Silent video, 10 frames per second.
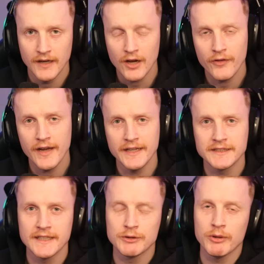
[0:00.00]
Hello there
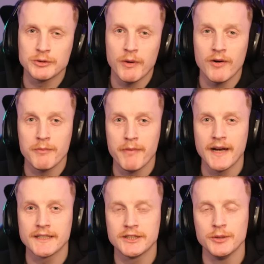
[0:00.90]
internet dwellers, welcome
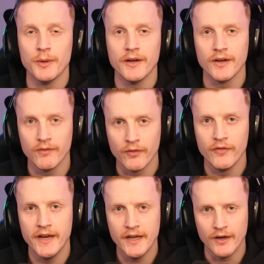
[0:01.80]
back to another
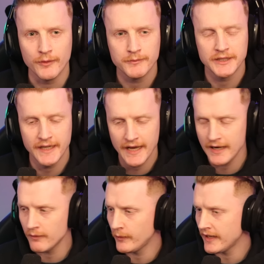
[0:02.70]
video.
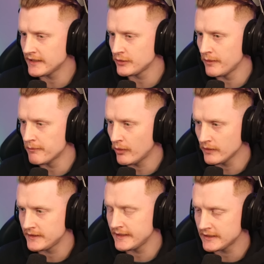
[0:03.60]
Today we are doing
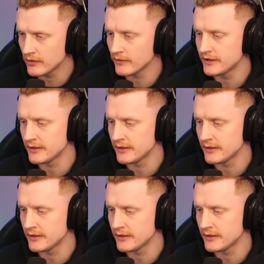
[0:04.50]
more Discord